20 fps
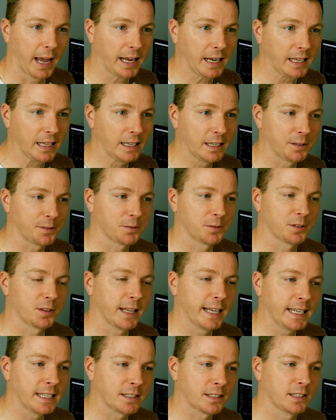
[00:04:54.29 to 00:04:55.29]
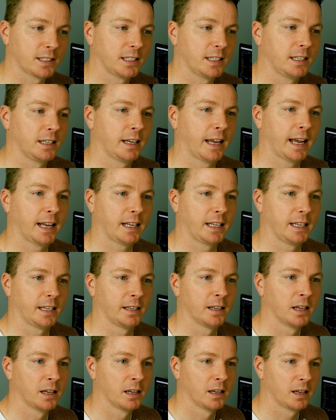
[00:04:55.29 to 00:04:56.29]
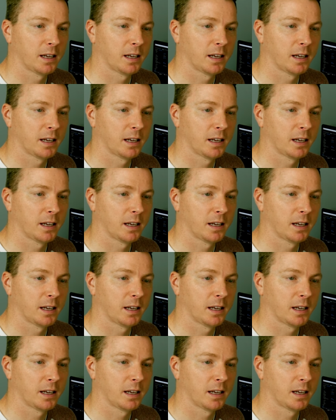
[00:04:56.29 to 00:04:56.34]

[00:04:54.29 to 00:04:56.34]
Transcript: Any latency, any